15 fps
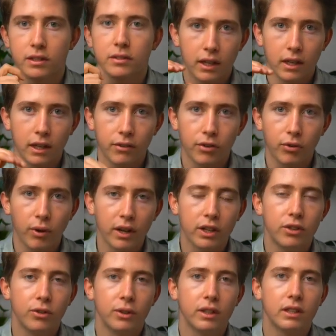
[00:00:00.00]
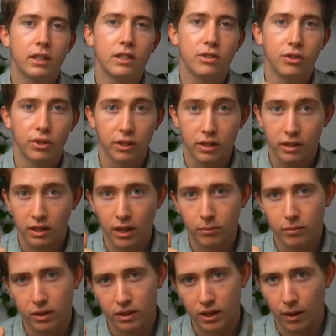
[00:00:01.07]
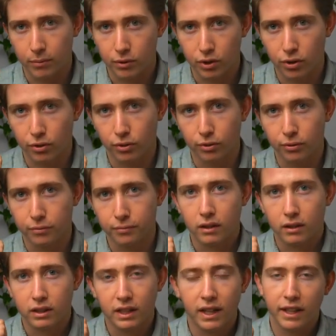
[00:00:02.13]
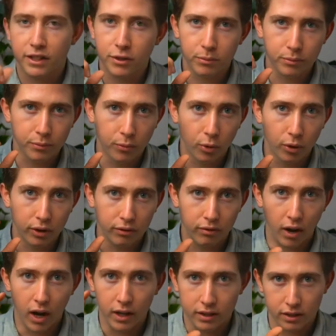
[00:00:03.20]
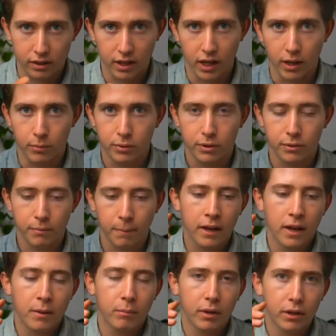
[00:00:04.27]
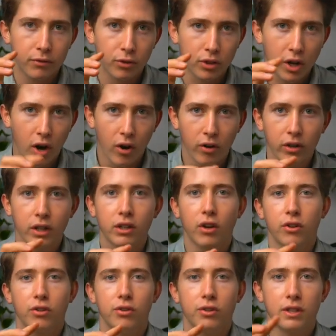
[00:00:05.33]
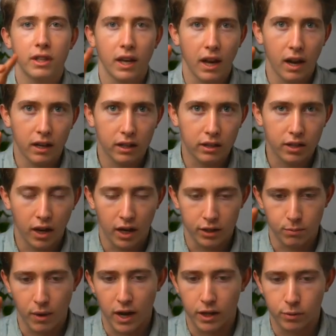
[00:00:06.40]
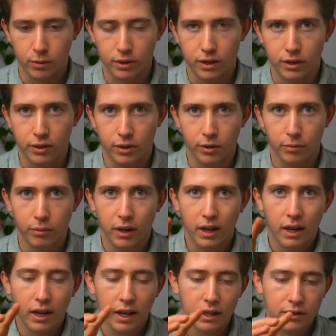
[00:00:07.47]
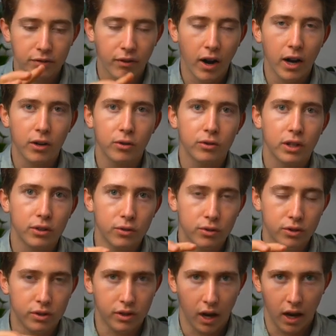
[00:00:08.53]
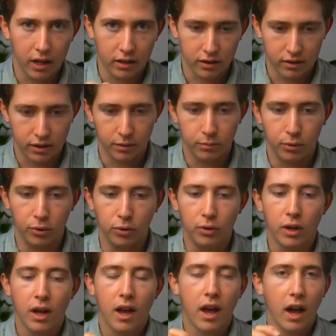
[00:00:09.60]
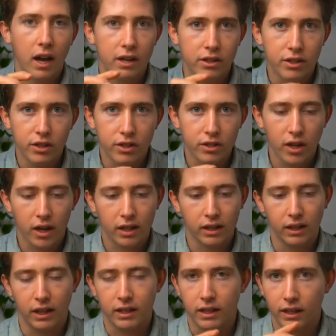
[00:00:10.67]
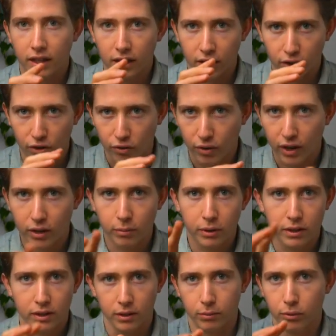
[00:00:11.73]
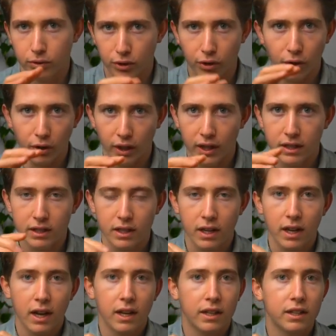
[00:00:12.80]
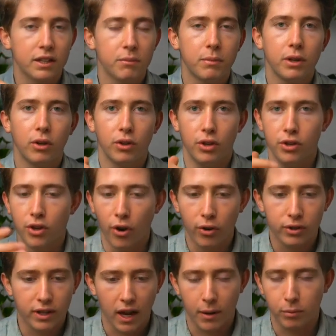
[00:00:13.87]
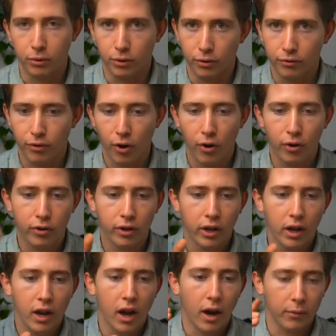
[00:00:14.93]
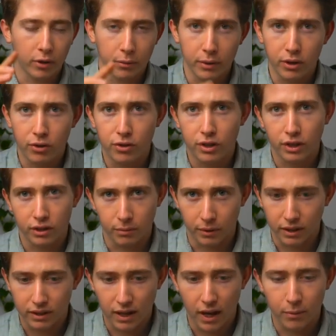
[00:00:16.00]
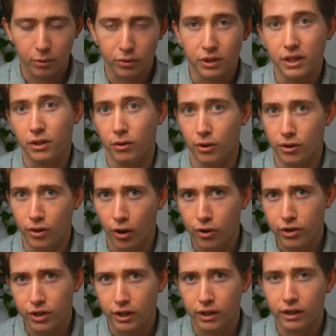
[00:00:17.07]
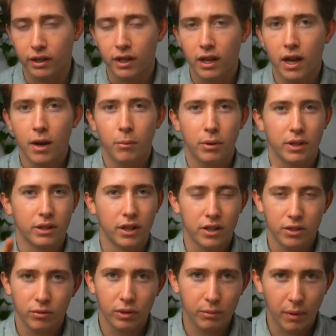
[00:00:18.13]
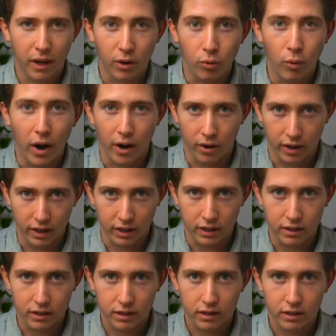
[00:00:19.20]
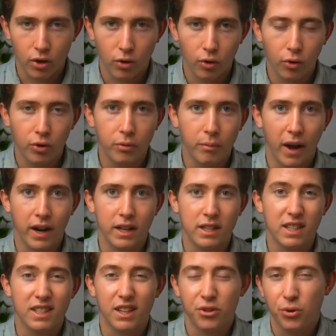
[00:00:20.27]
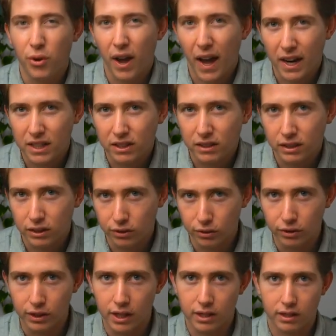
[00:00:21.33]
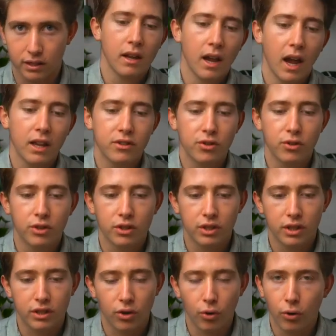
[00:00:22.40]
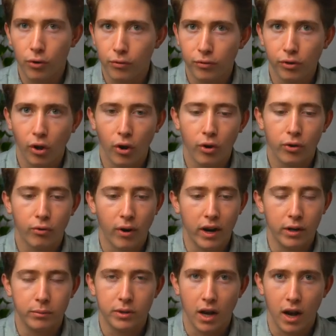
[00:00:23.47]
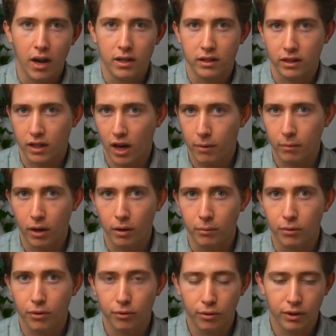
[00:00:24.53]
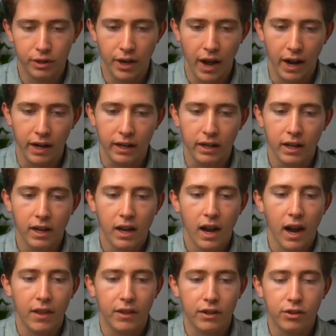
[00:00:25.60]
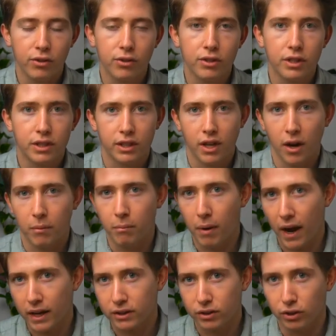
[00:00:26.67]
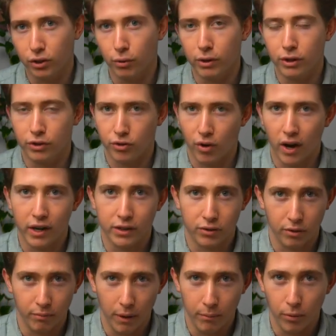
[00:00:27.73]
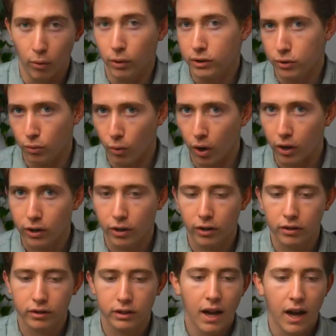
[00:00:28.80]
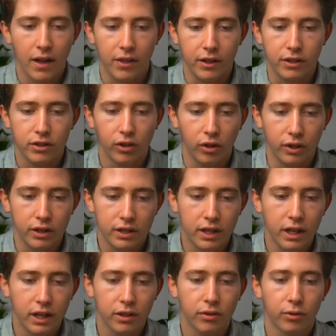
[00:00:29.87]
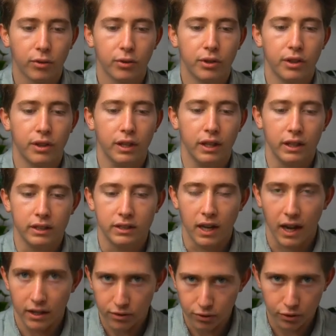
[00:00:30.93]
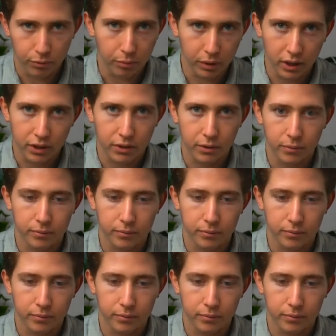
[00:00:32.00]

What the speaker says: If you're already doing this, you can skip to step 2 to get some more advanced tips. But if you're currently not using any task management system, it's vital that you start simple and just start collecting an incredibly simple to-do list. This can be on the Notes app on your phone. I'm going to be using some examples here on Notion, but it doesn't really matter where it is. All that matters is that you actually use it. And so you can just offload random tasks that come up through the day and then use it to come back to when you're trying to remember what to work on, and then slowly tick through the things as you complete them.